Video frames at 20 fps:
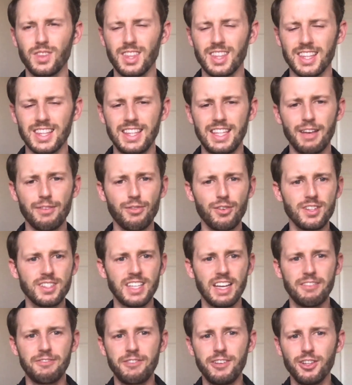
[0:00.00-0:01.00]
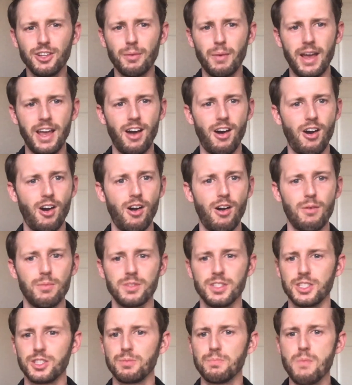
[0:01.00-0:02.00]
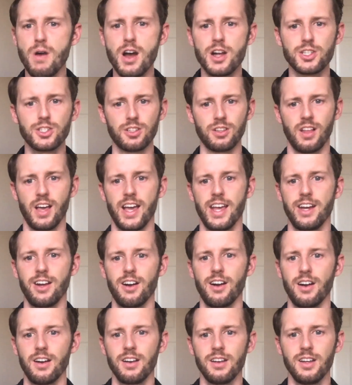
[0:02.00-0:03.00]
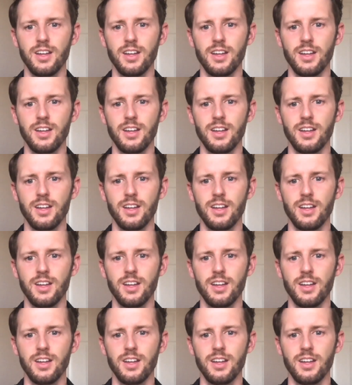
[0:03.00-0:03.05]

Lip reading: difference I feel in my arms, it's much lighter,